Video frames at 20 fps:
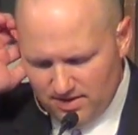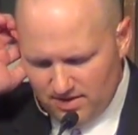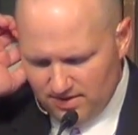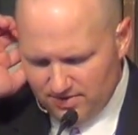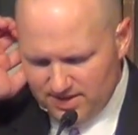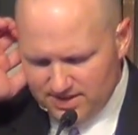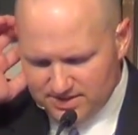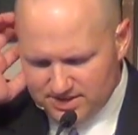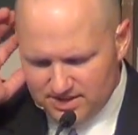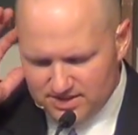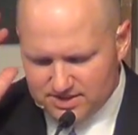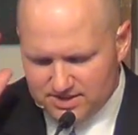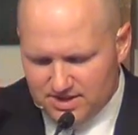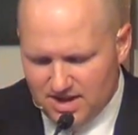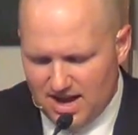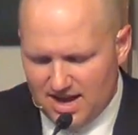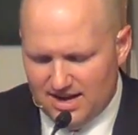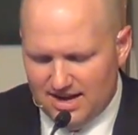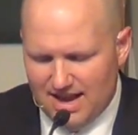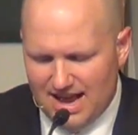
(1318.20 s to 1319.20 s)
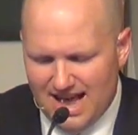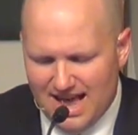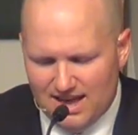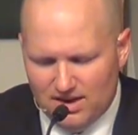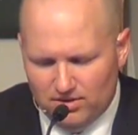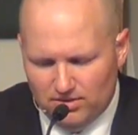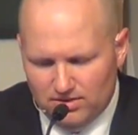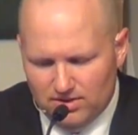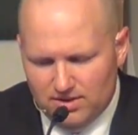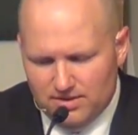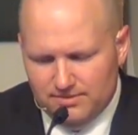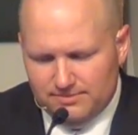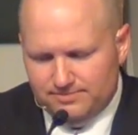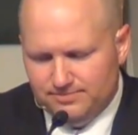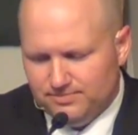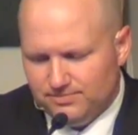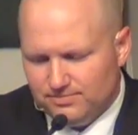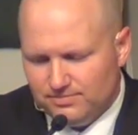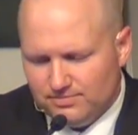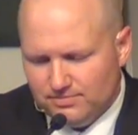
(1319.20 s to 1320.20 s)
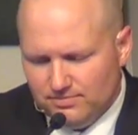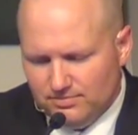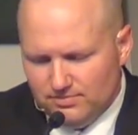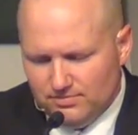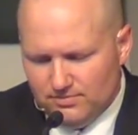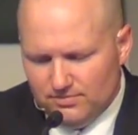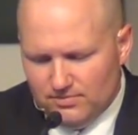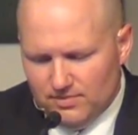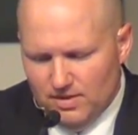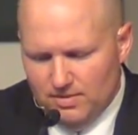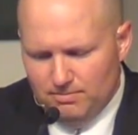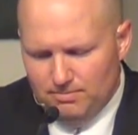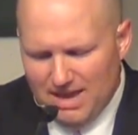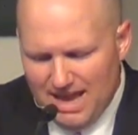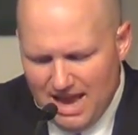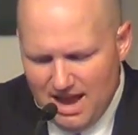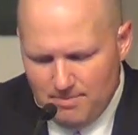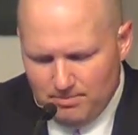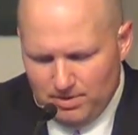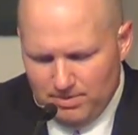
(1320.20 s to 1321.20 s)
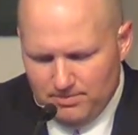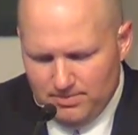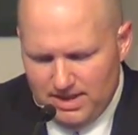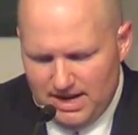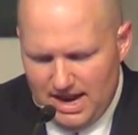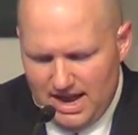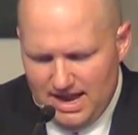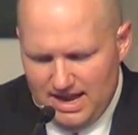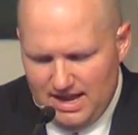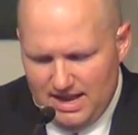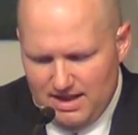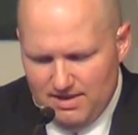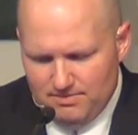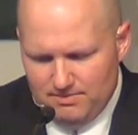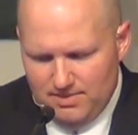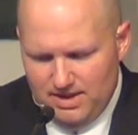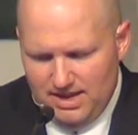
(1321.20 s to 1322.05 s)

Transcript: This is not idle pablum that I am